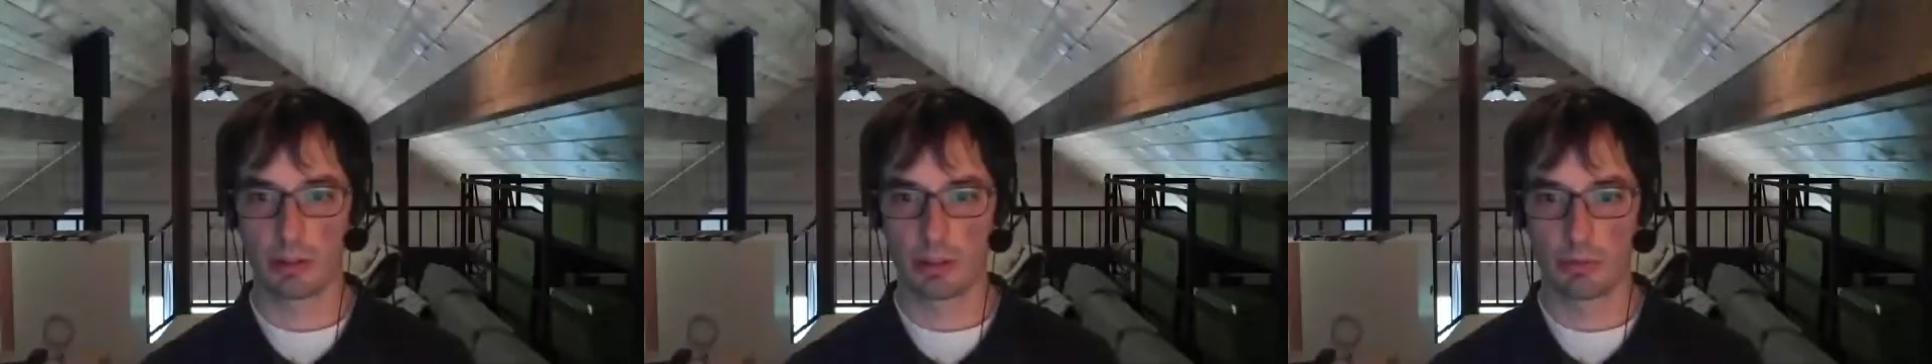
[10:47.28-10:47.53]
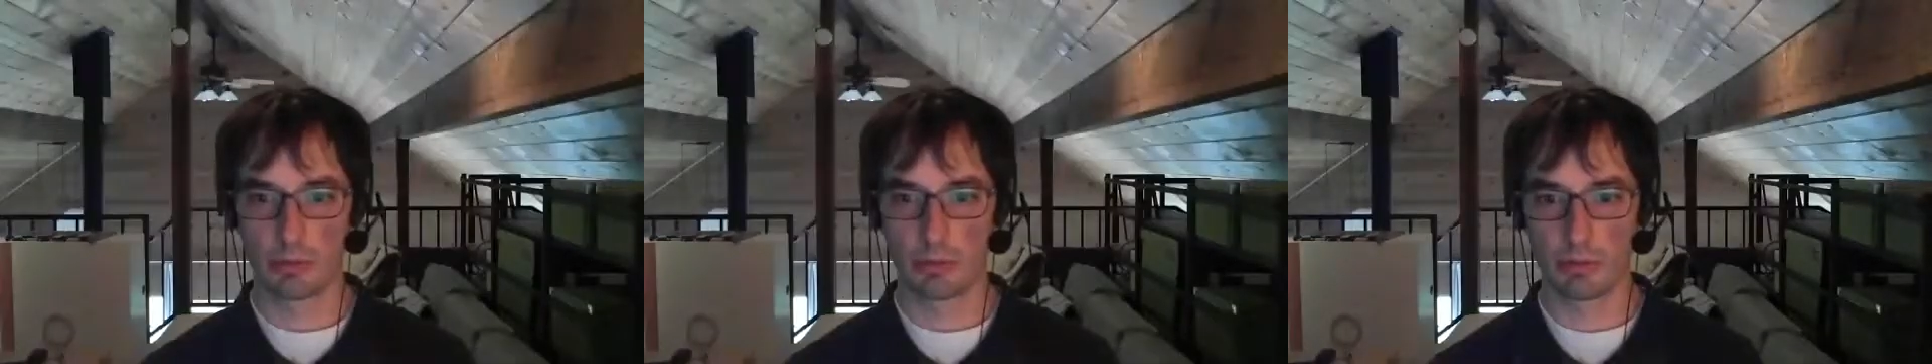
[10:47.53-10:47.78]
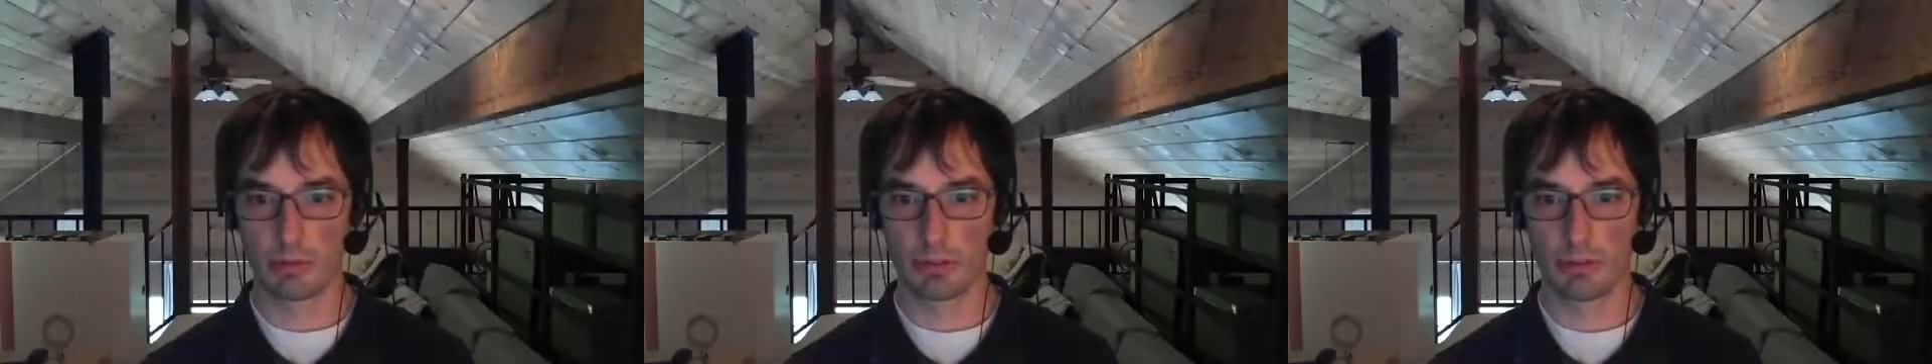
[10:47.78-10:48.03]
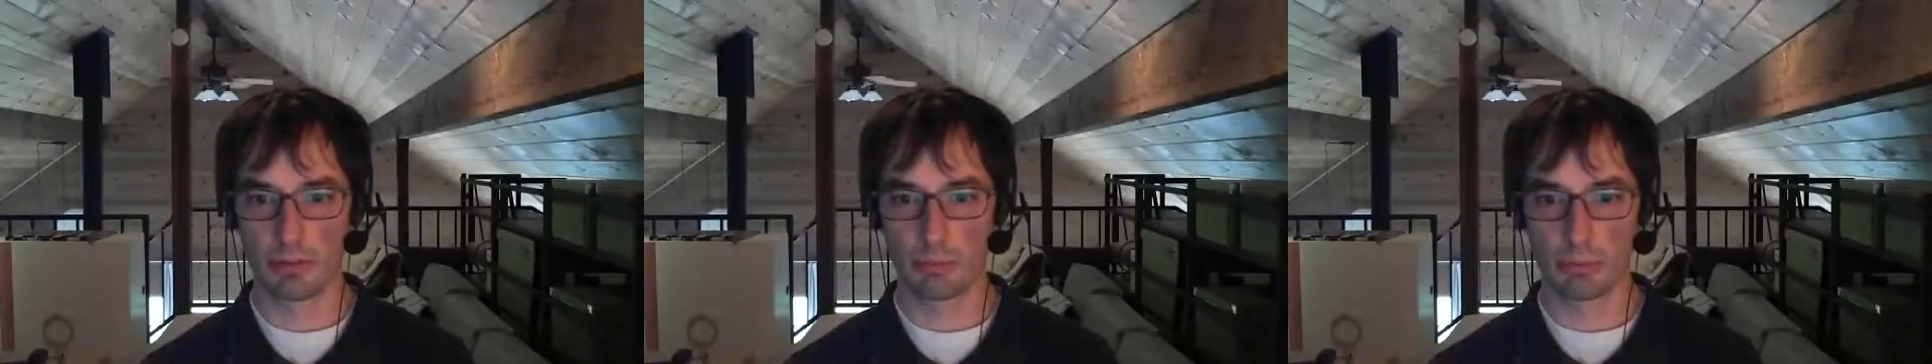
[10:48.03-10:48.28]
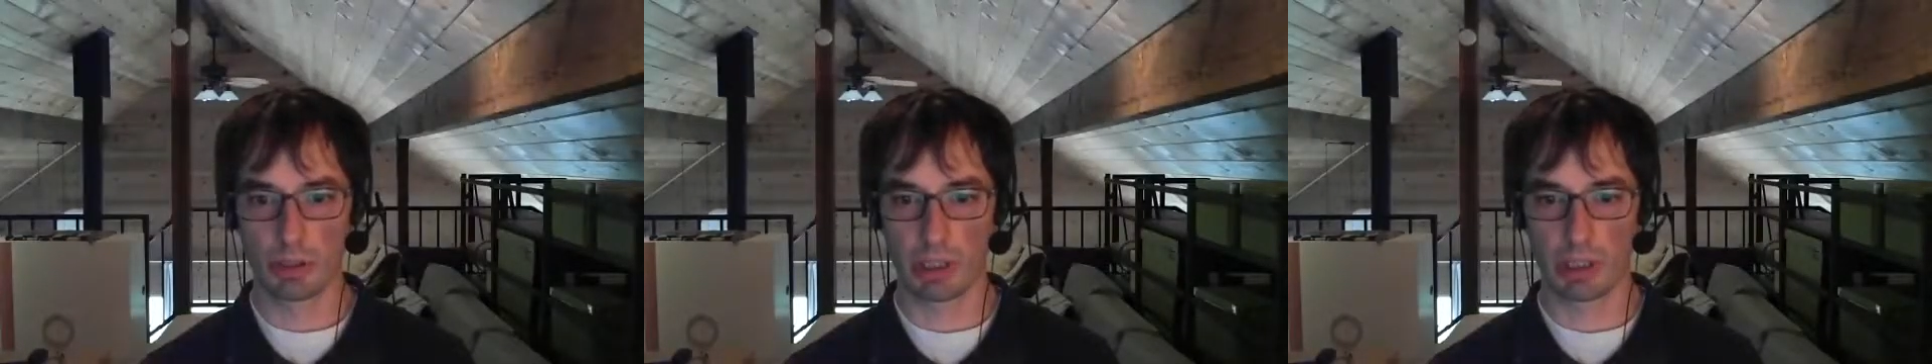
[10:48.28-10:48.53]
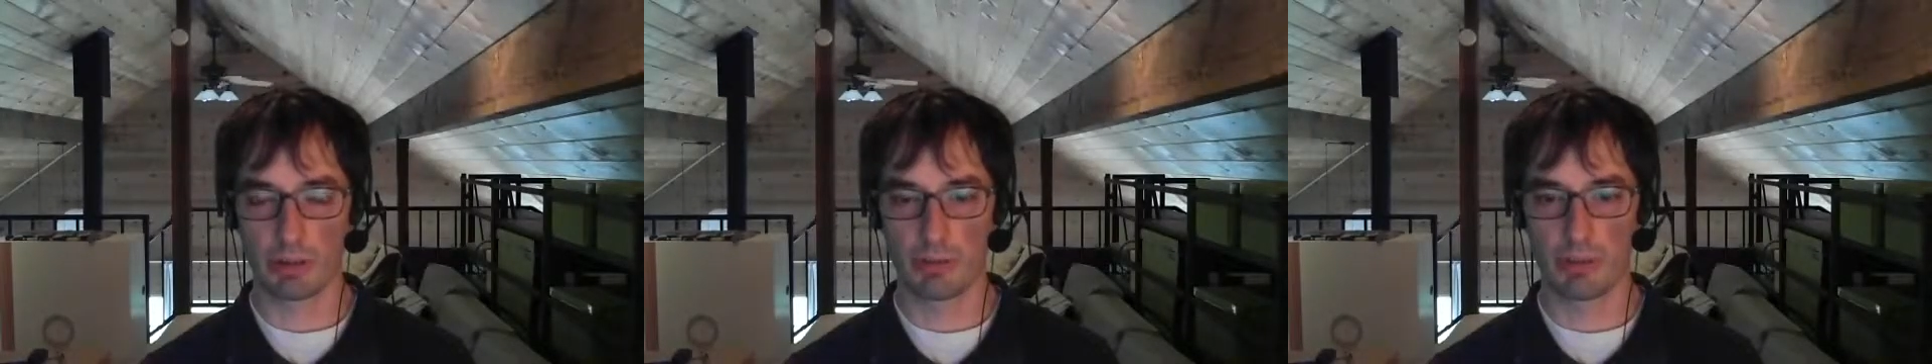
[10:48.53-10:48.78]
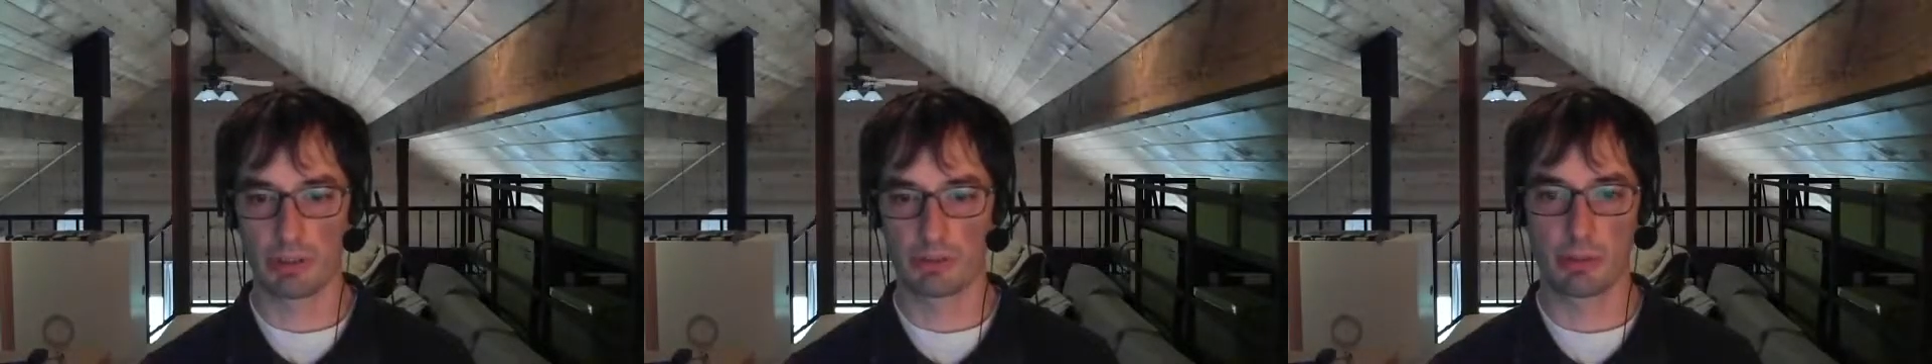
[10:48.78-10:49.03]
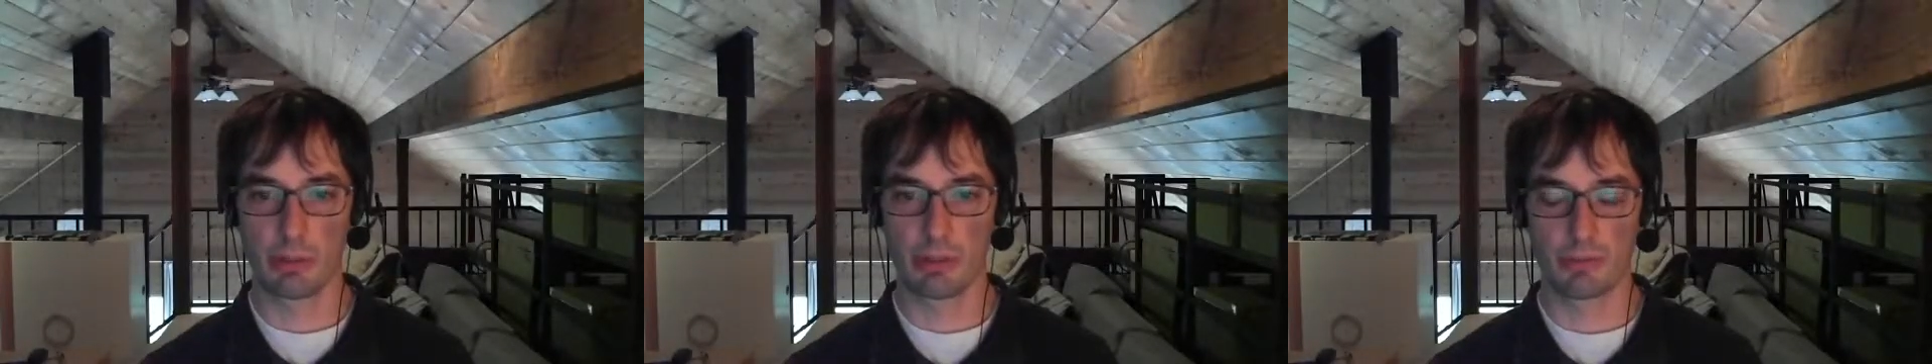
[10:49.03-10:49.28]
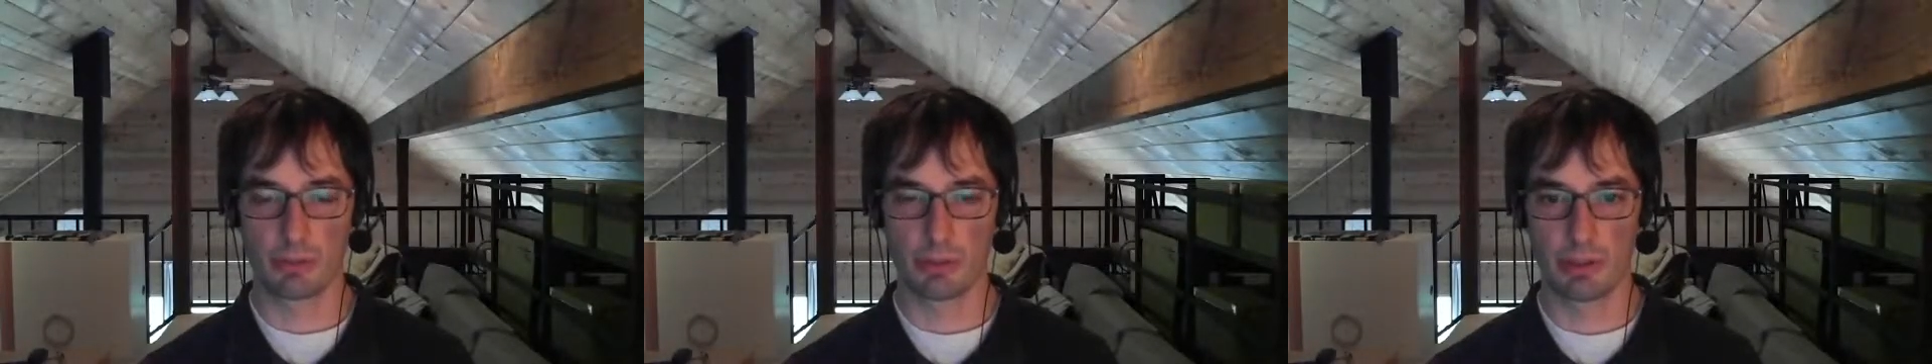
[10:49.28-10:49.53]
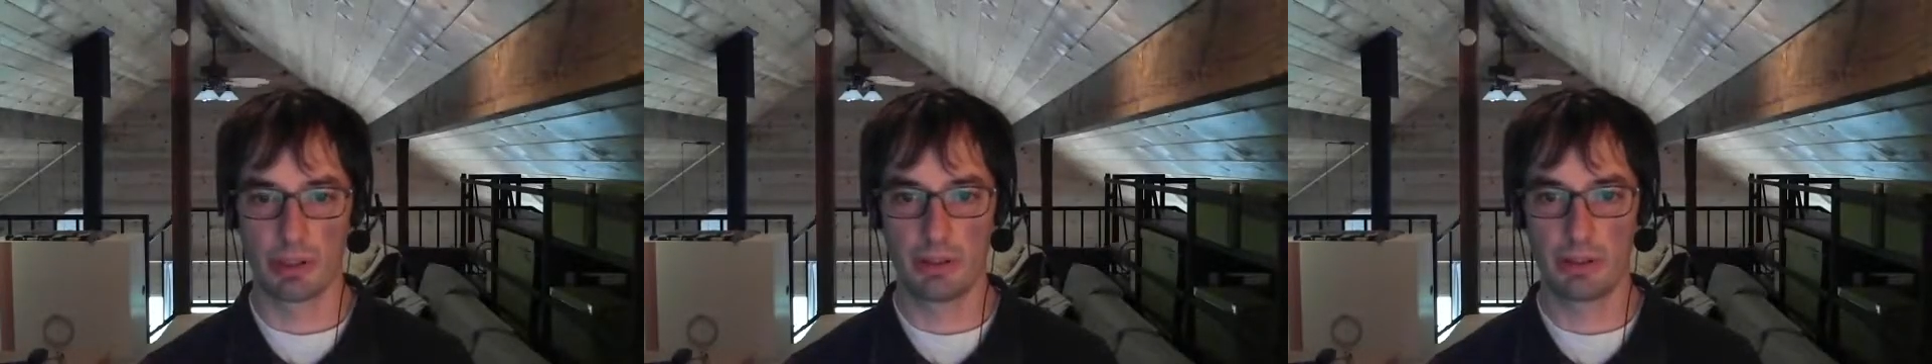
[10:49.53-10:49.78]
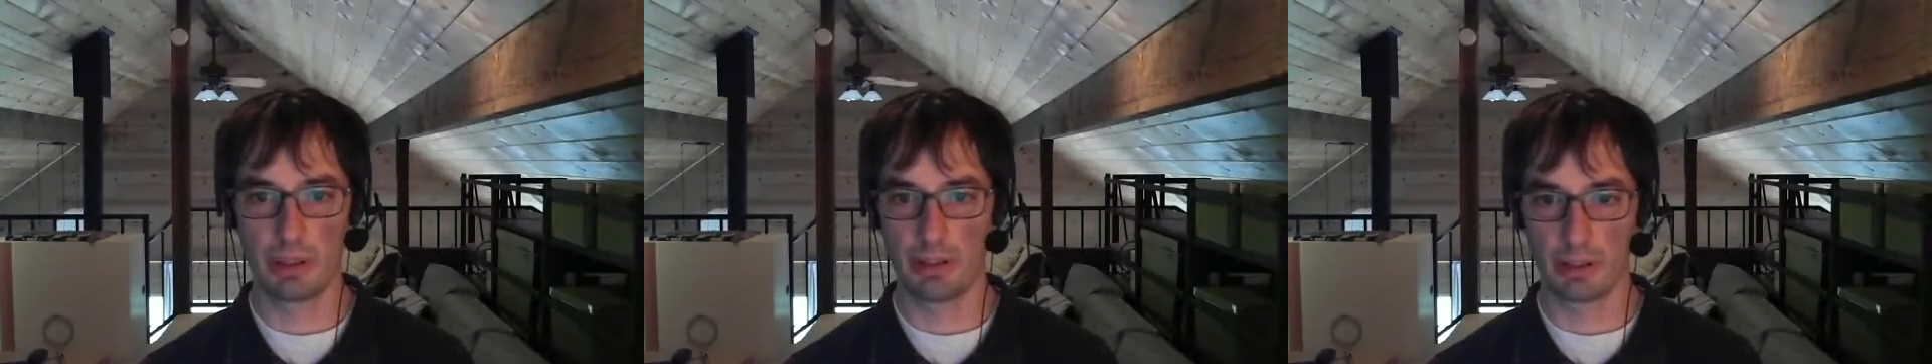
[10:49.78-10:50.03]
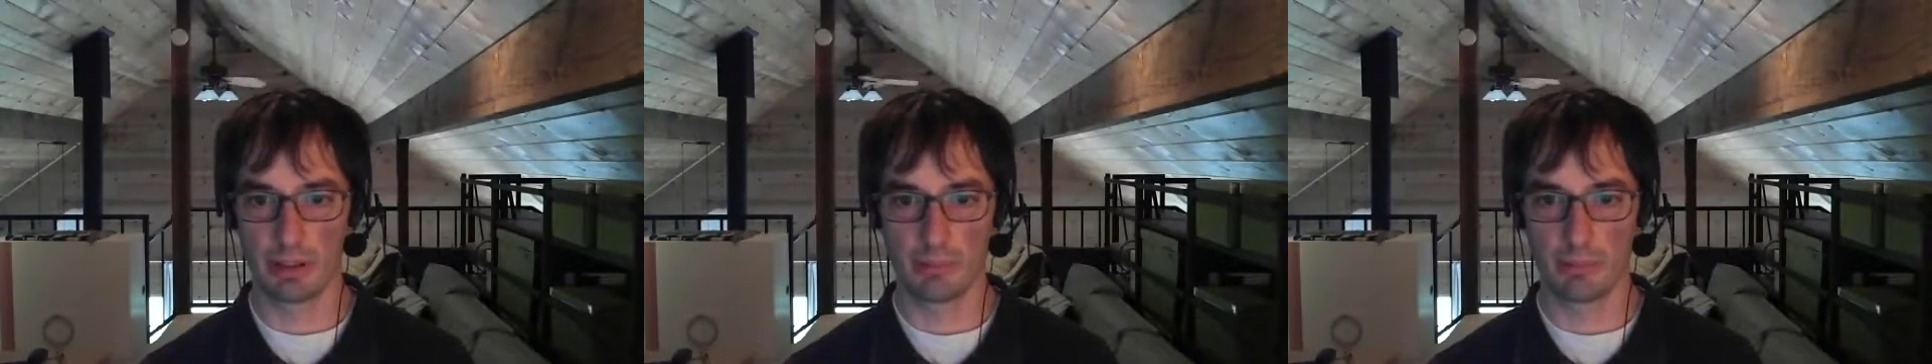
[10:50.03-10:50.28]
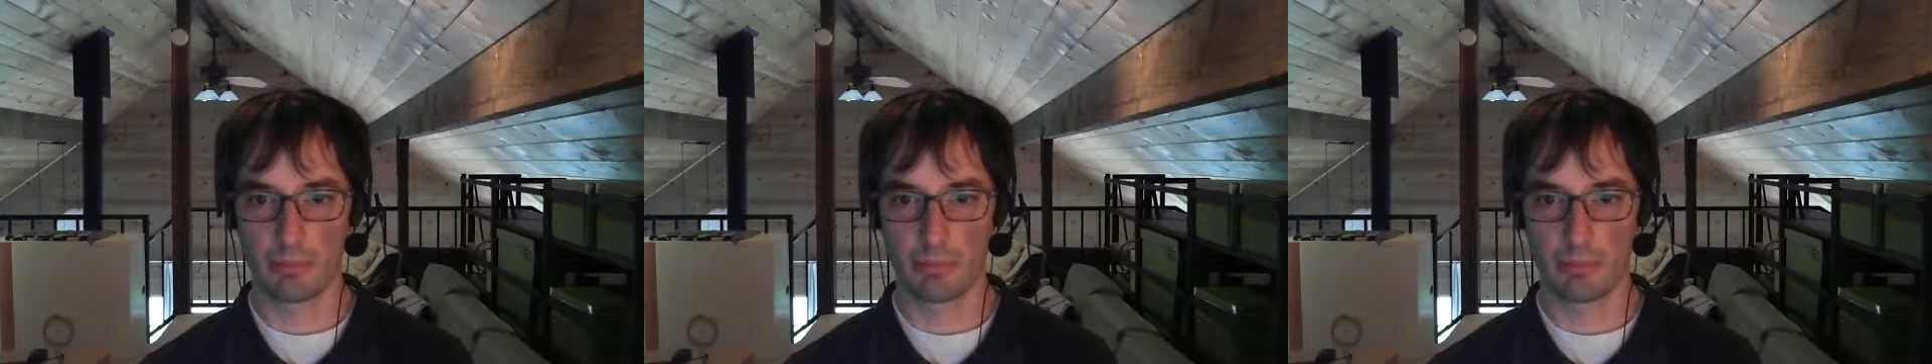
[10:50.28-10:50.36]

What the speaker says: or is this something that would eventually be folded into